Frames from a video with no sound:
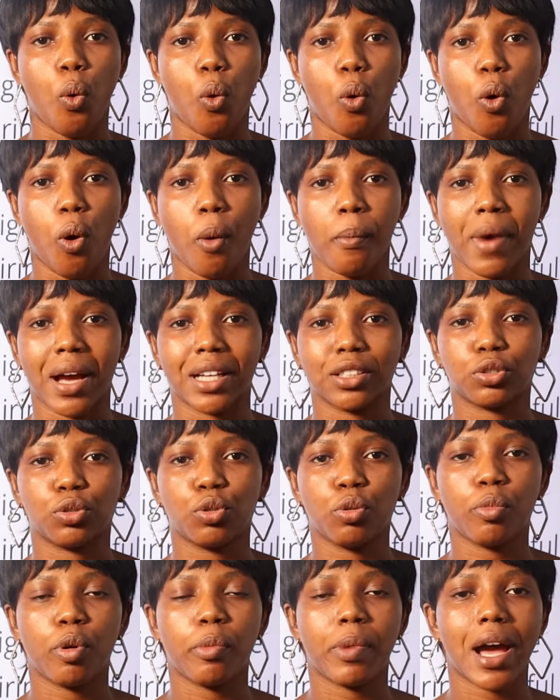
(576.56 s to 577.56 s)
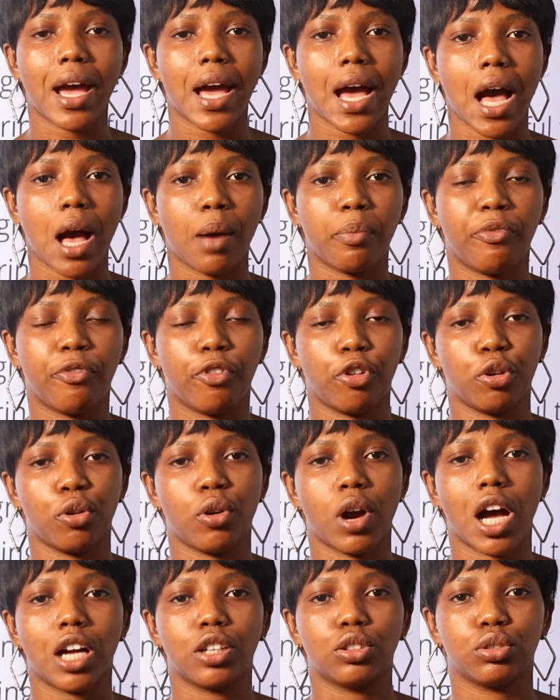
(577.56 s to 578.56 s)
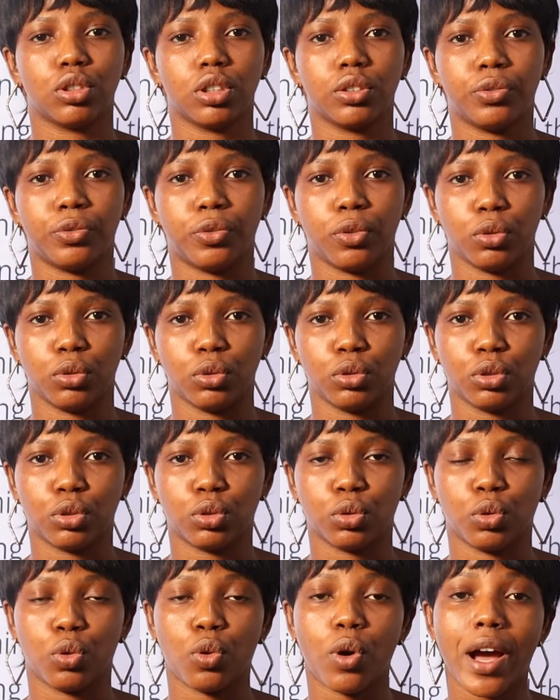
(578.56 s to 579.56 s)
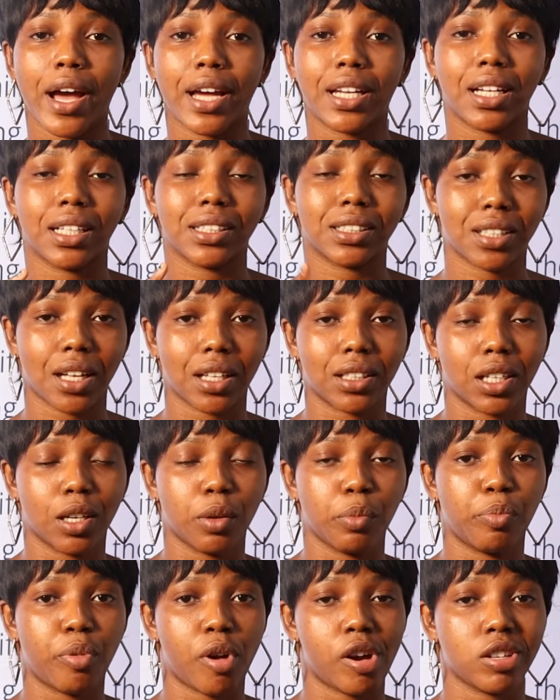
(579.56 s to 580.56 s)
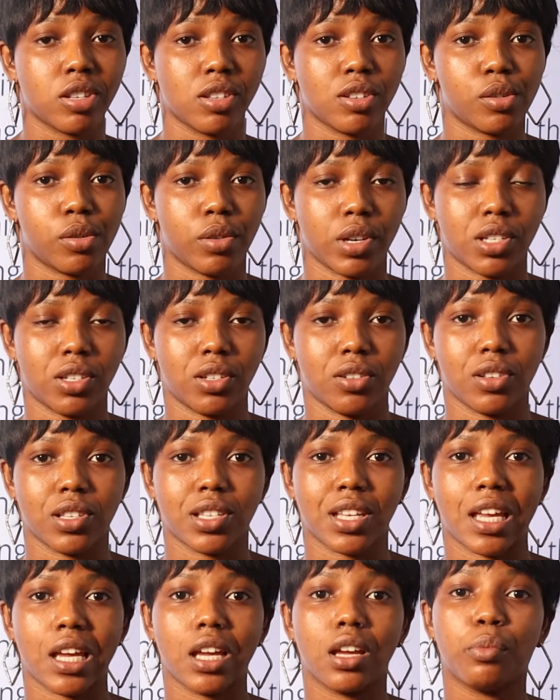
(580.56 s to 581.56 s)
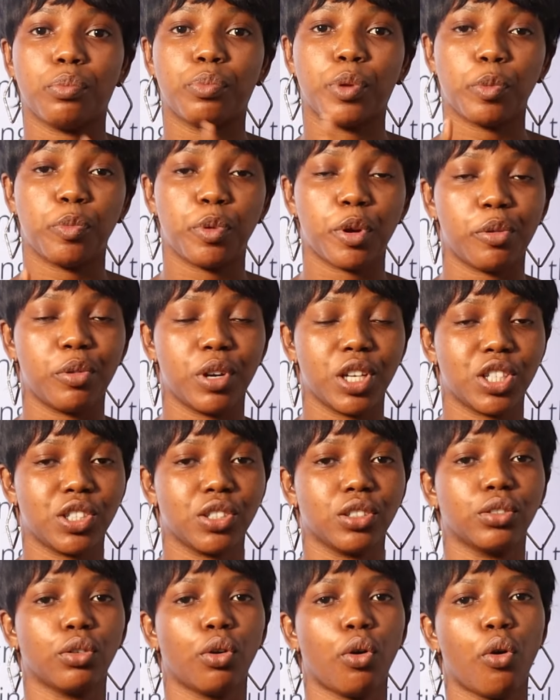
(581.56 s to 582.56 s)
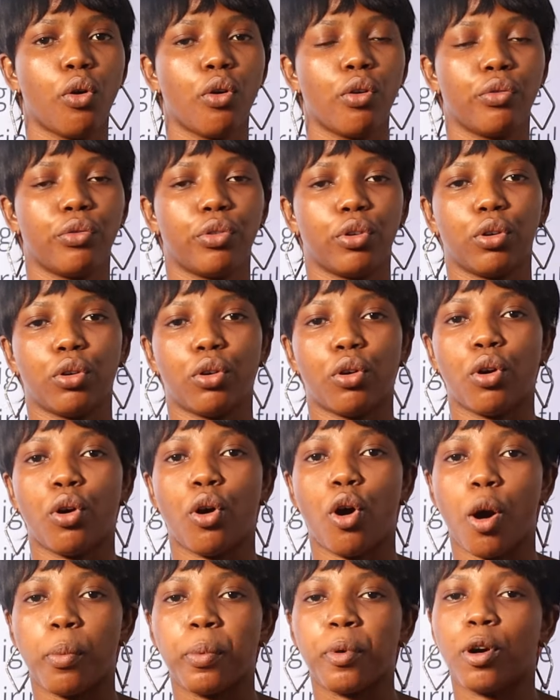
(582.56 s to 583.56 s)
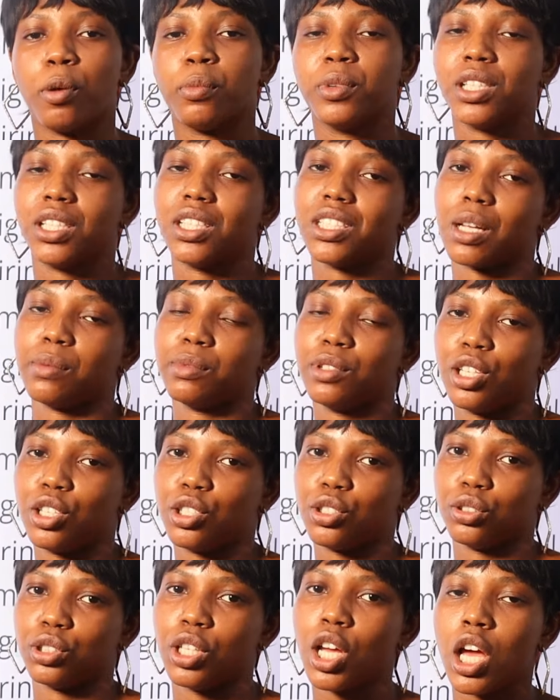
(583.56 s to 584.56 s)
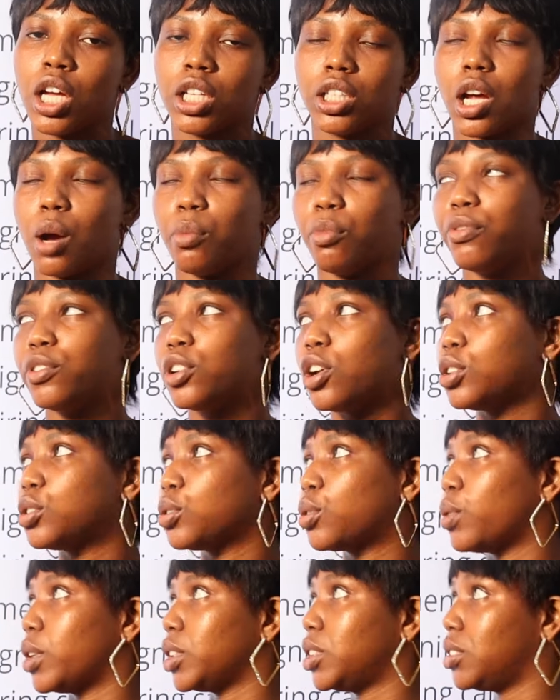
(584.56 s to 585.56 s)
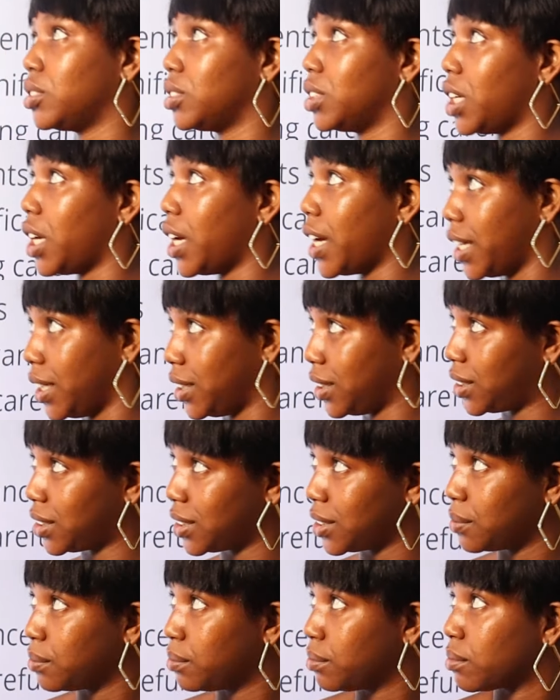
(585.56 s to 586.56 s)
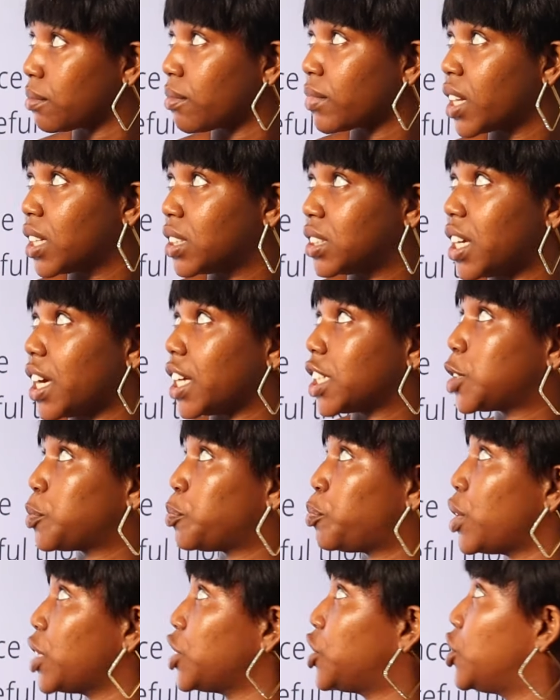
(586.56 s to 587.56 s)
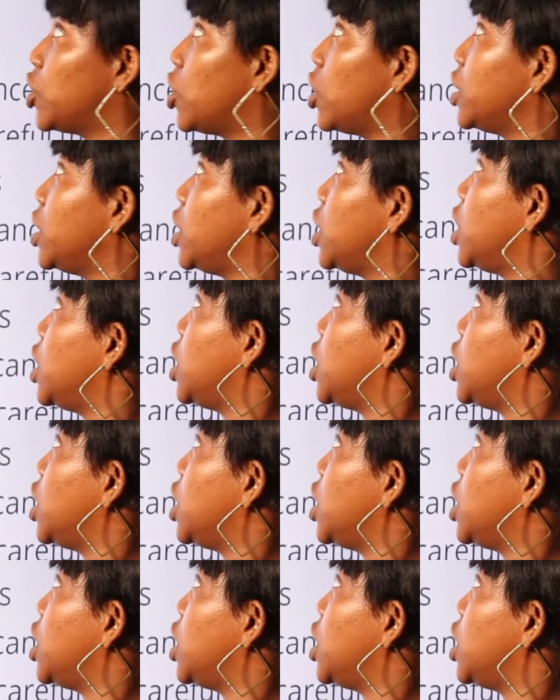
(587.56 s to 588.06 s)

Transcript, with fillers: or Myschool mobile app for your Android phone. So go ahead and start taking practice questions in preparation for your upcoming examination. Now, moving on to question 8, the expression